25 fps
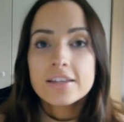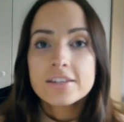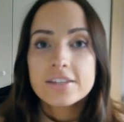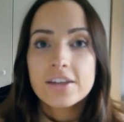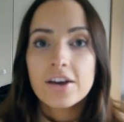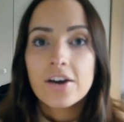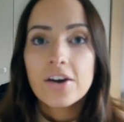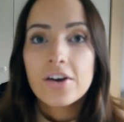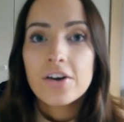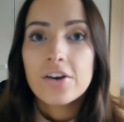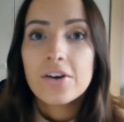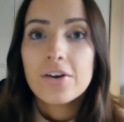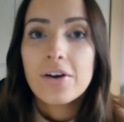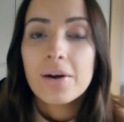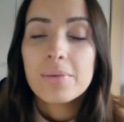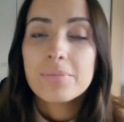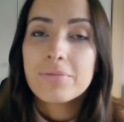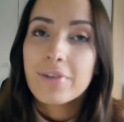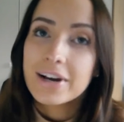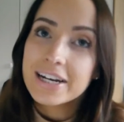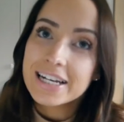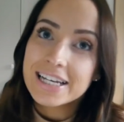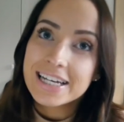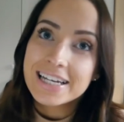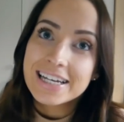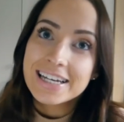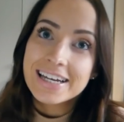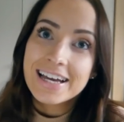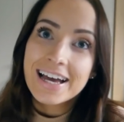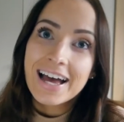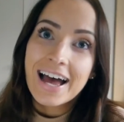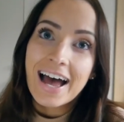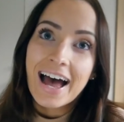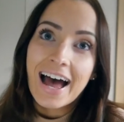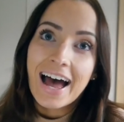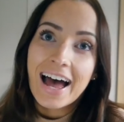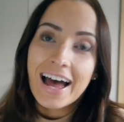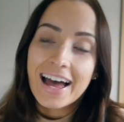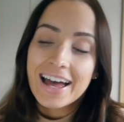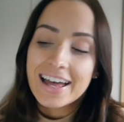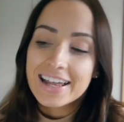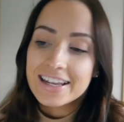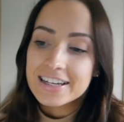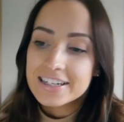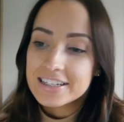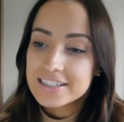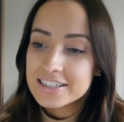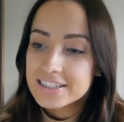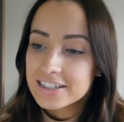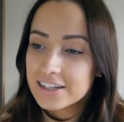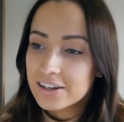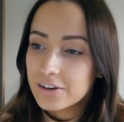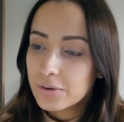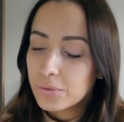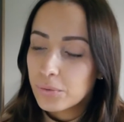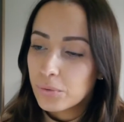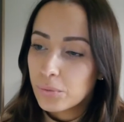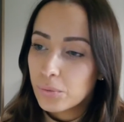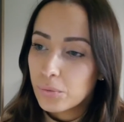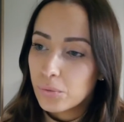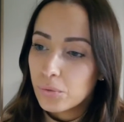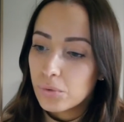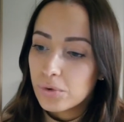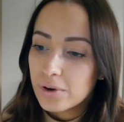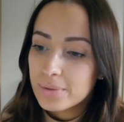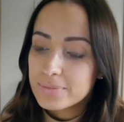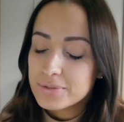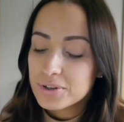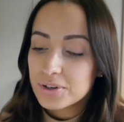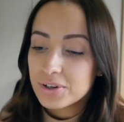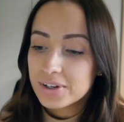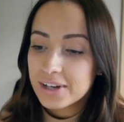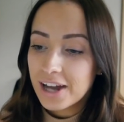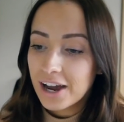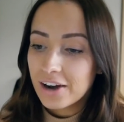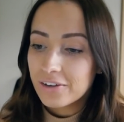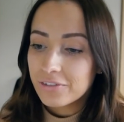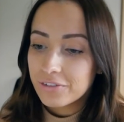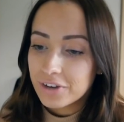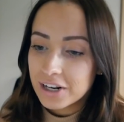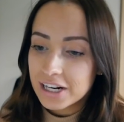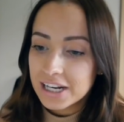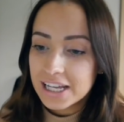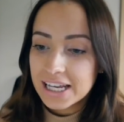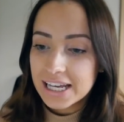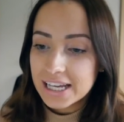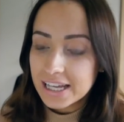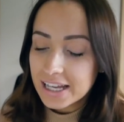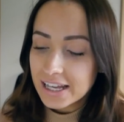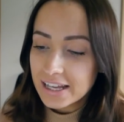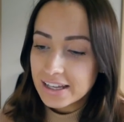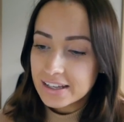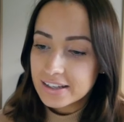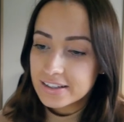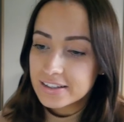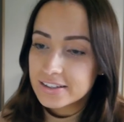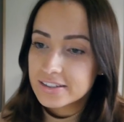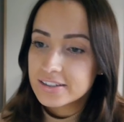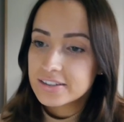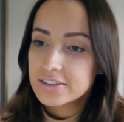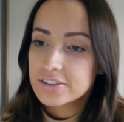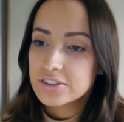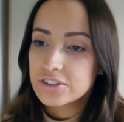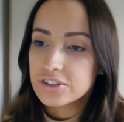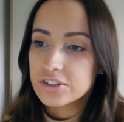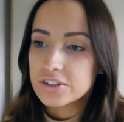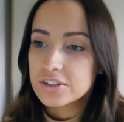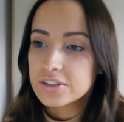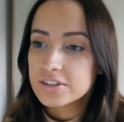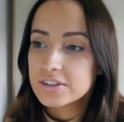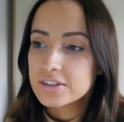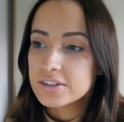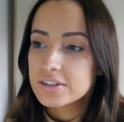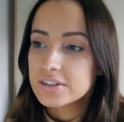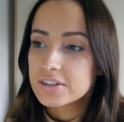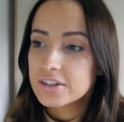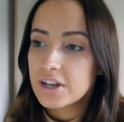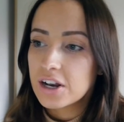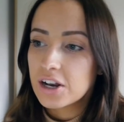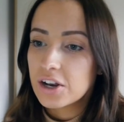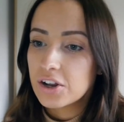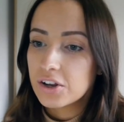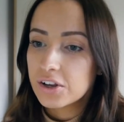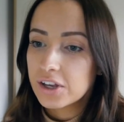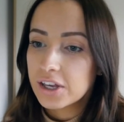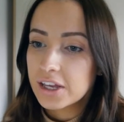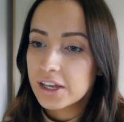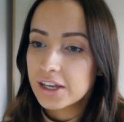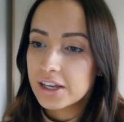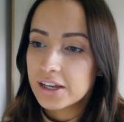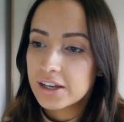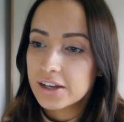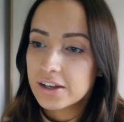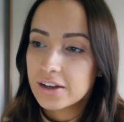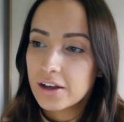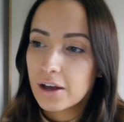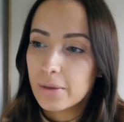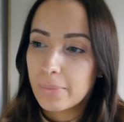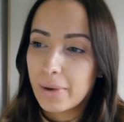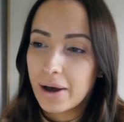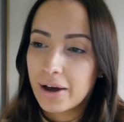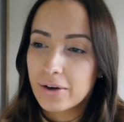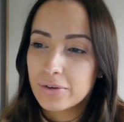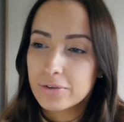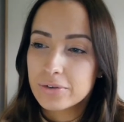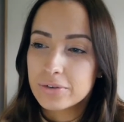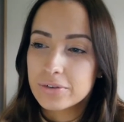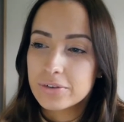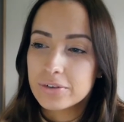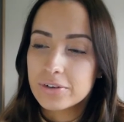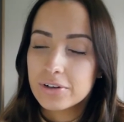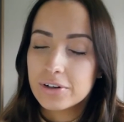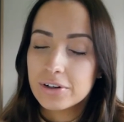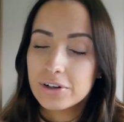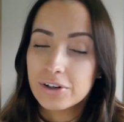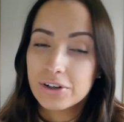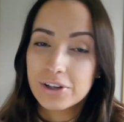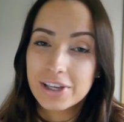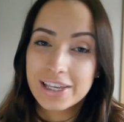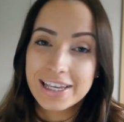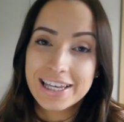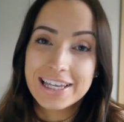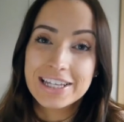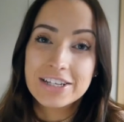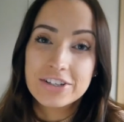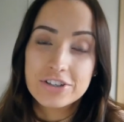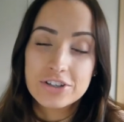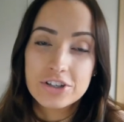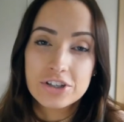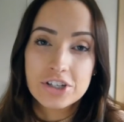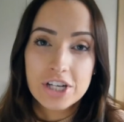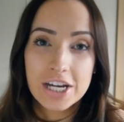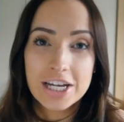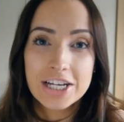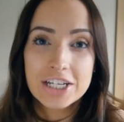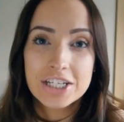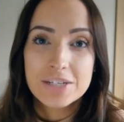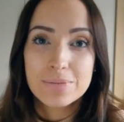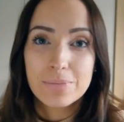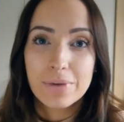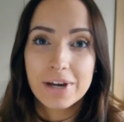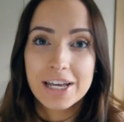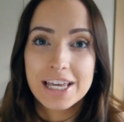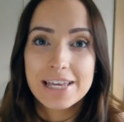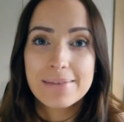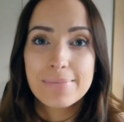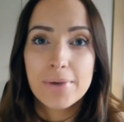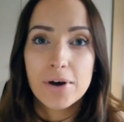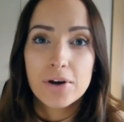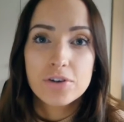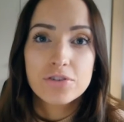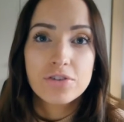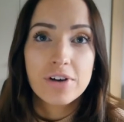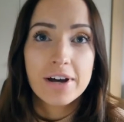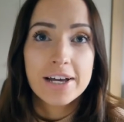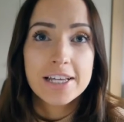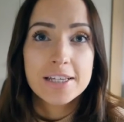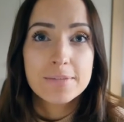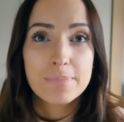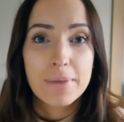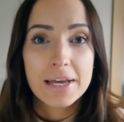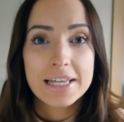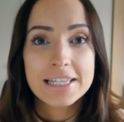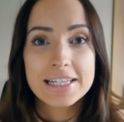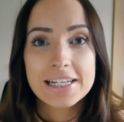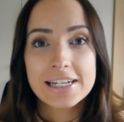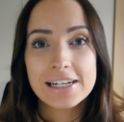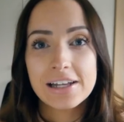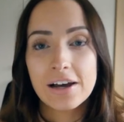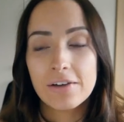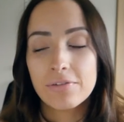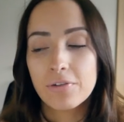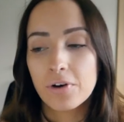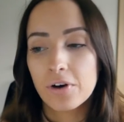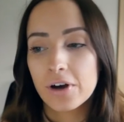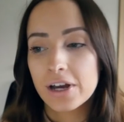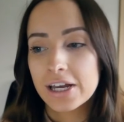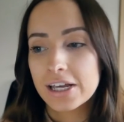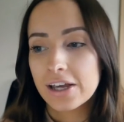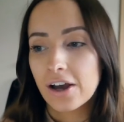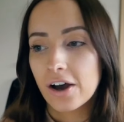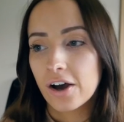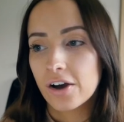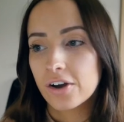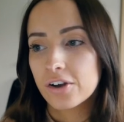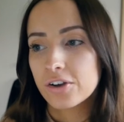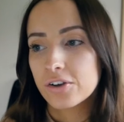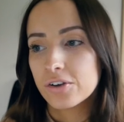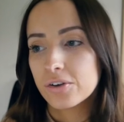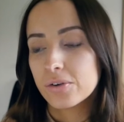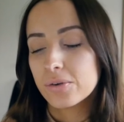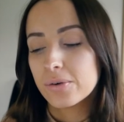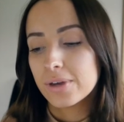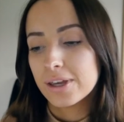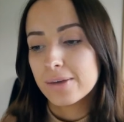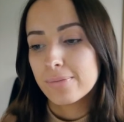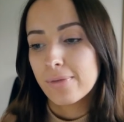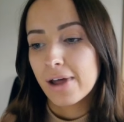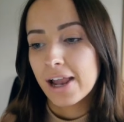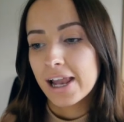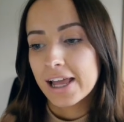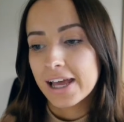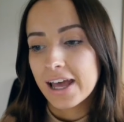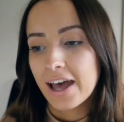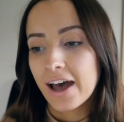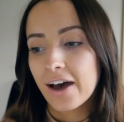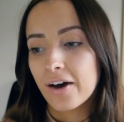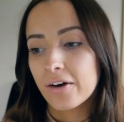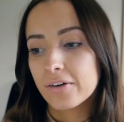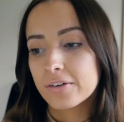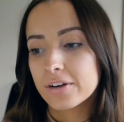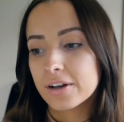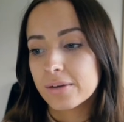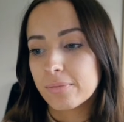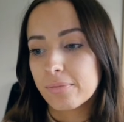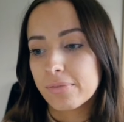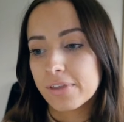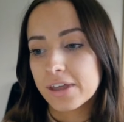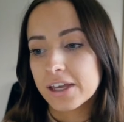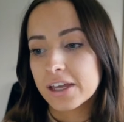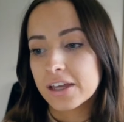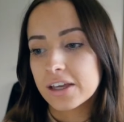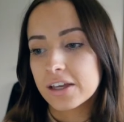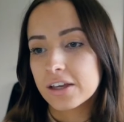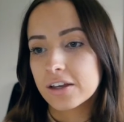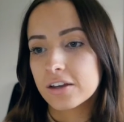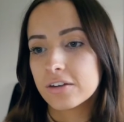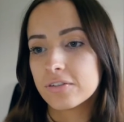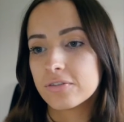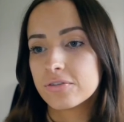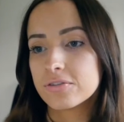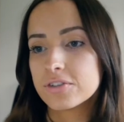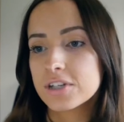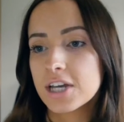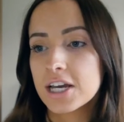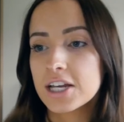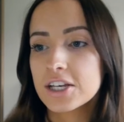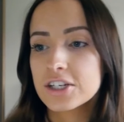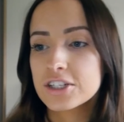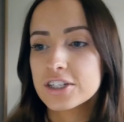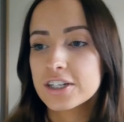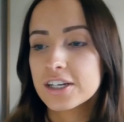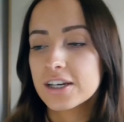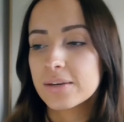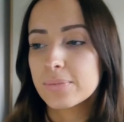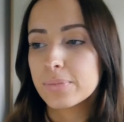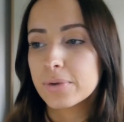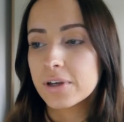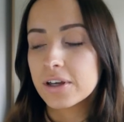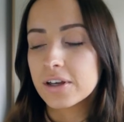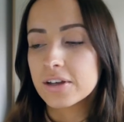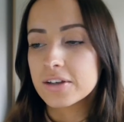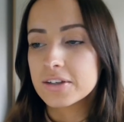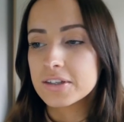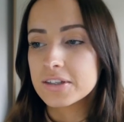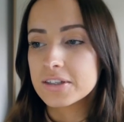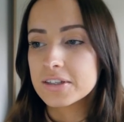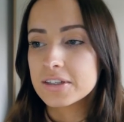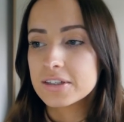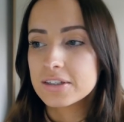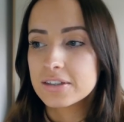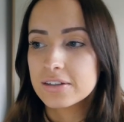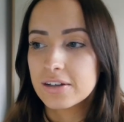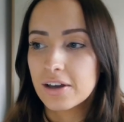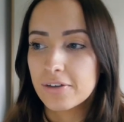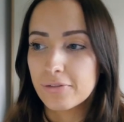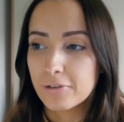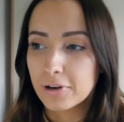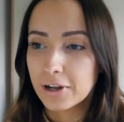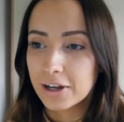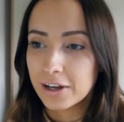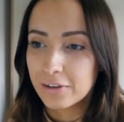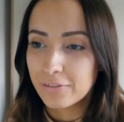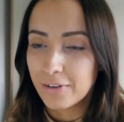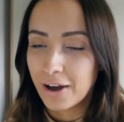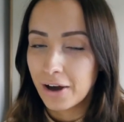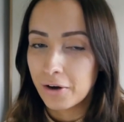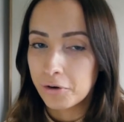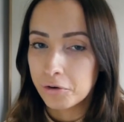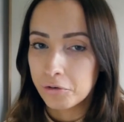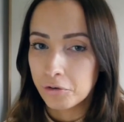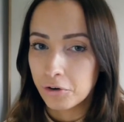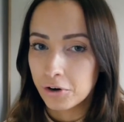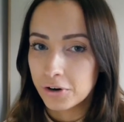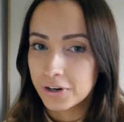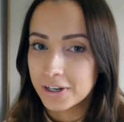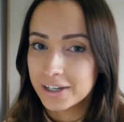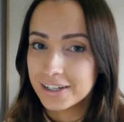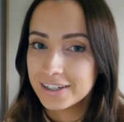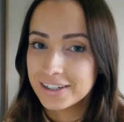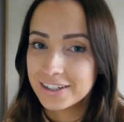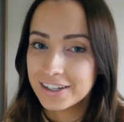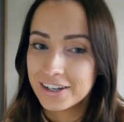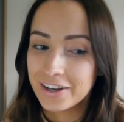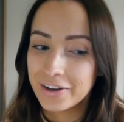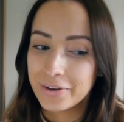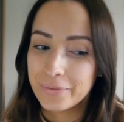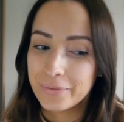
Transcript: So I'm ready, and all I'm doing now really is just looking into changing my email address. Basically, I've got a Yahoo email account. I'm thinking of changing it because I feel like I've outgrown it.